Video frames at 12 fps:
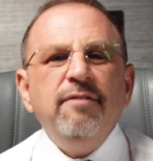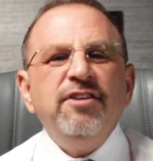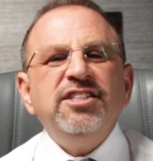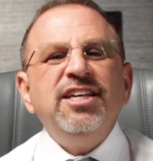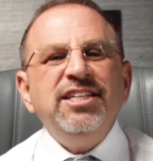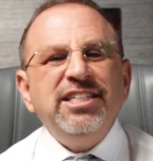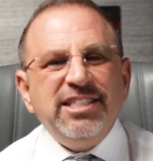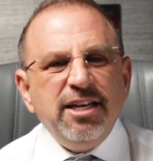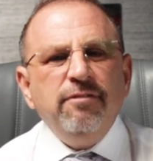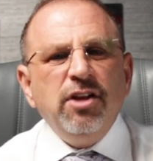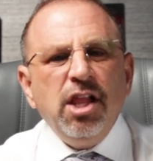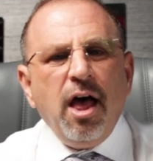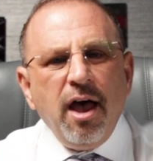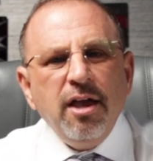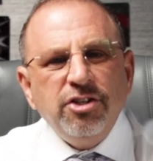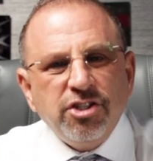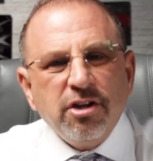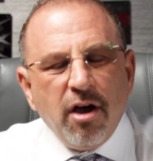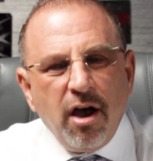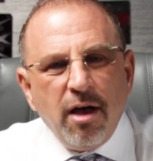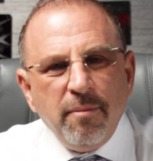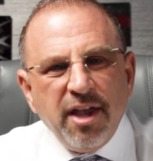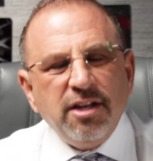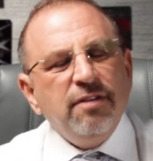If it's a civilized
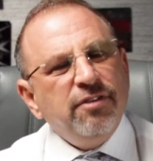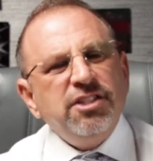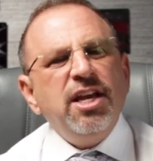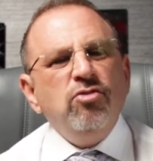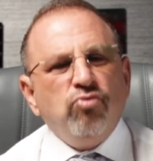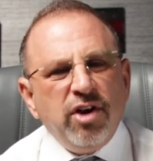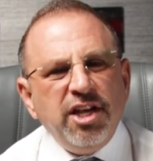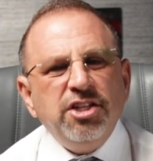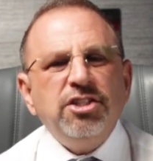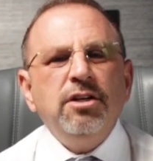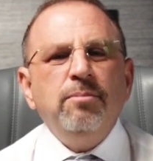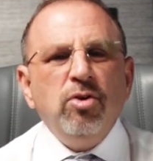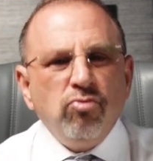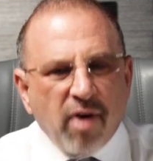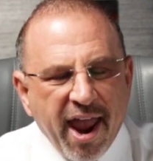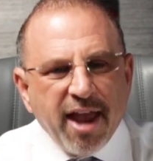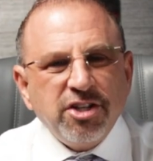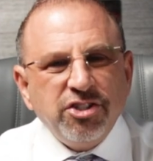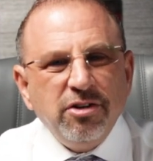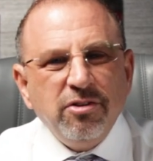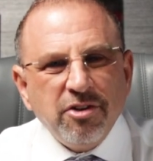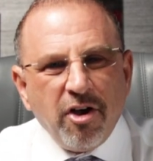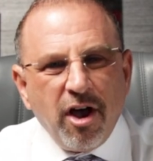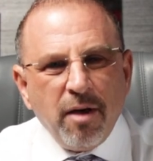comment, if it's a reasonable, rational
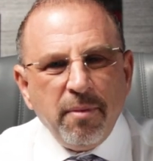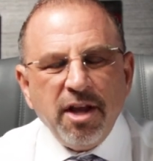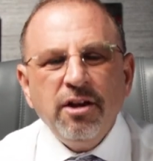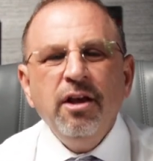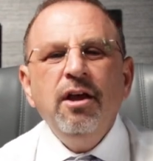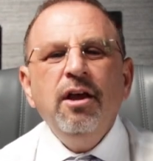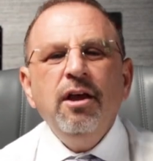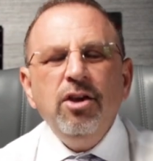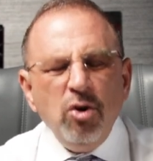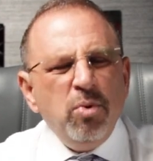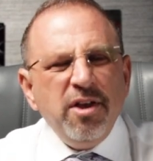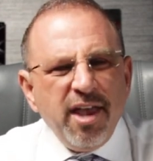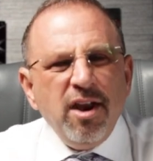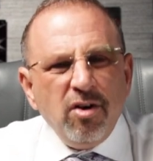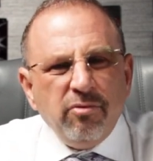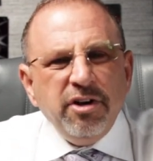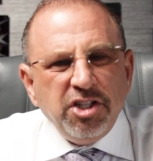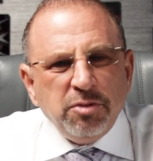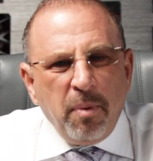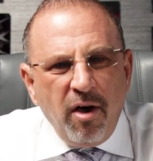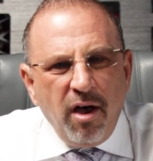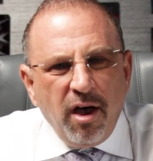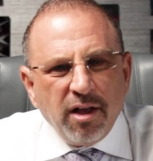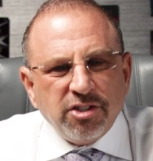comment, you will get a
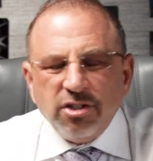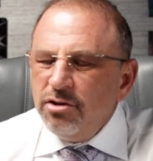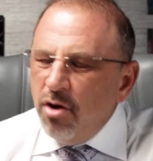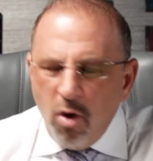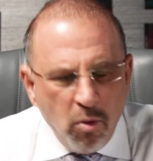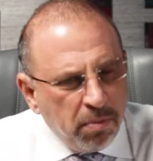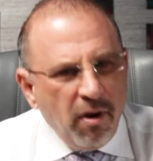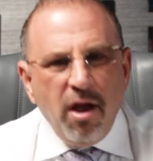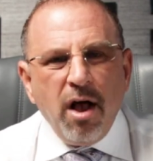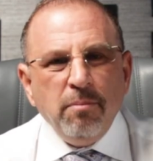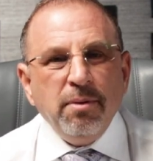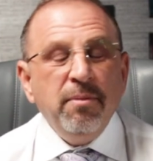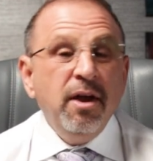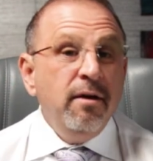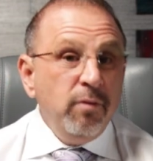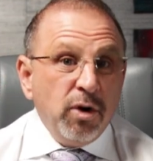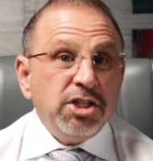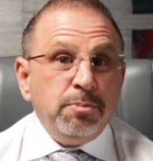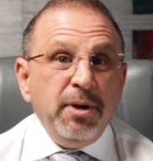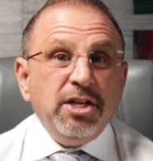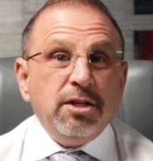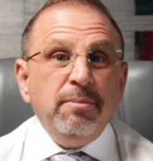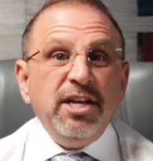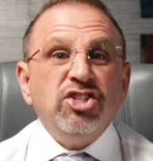response. No problem. You want to speak
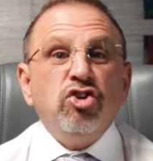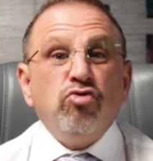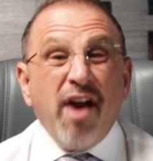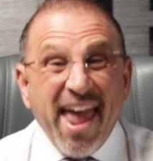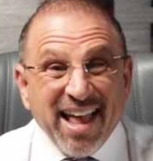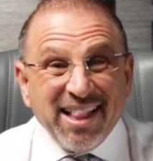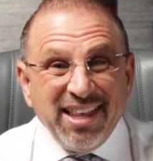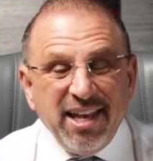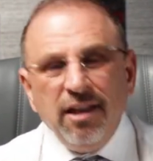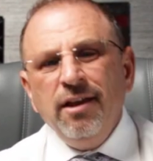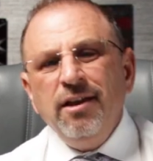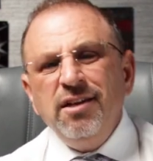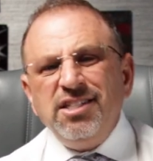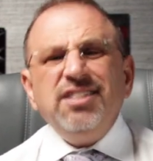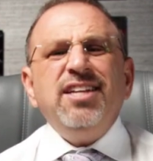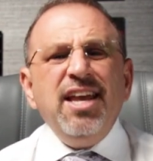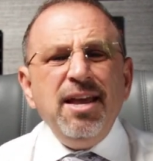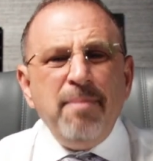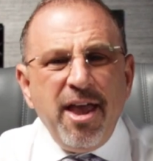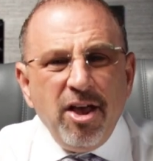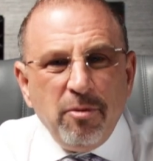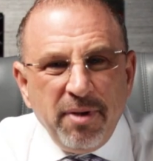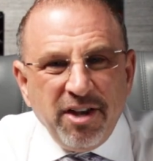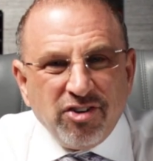to me directly? Just
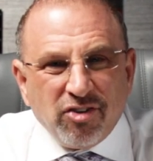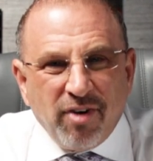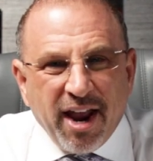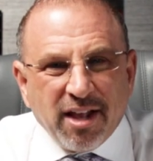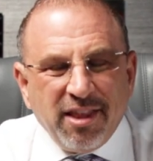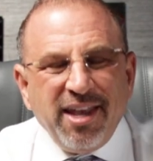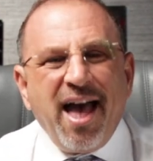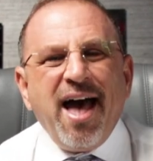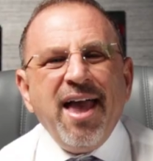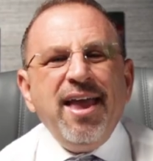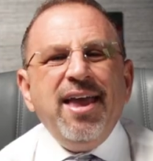email me directly. I